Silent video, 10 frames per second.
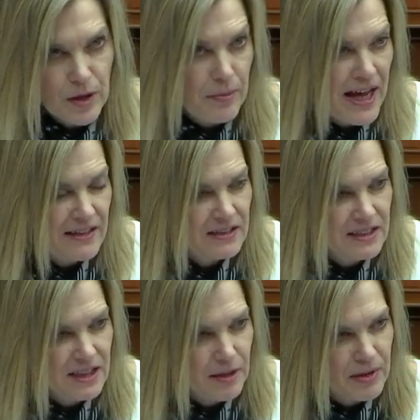
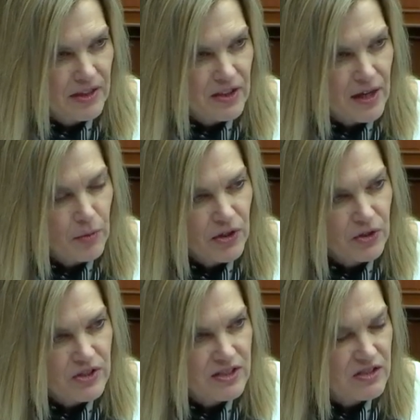capacity coming online,
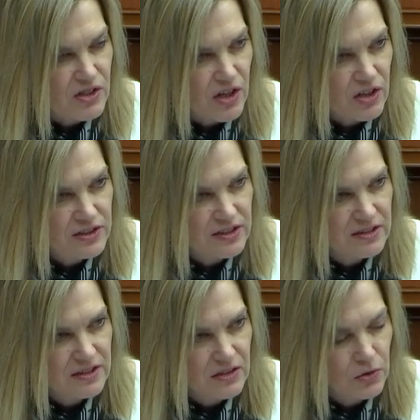whether it's installed
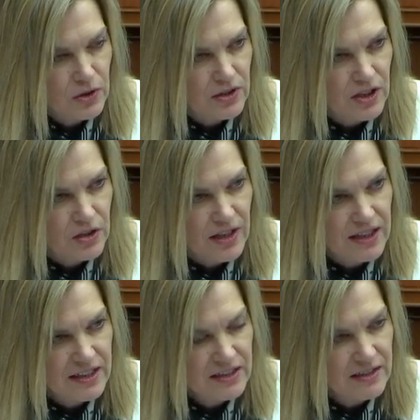or
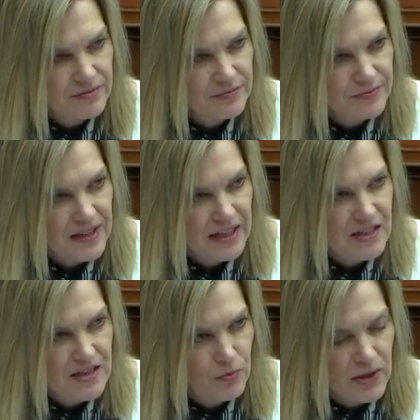accredited,
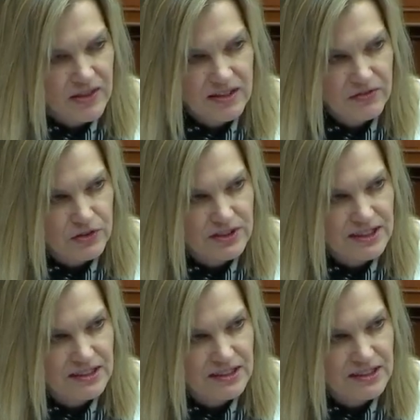and what the difference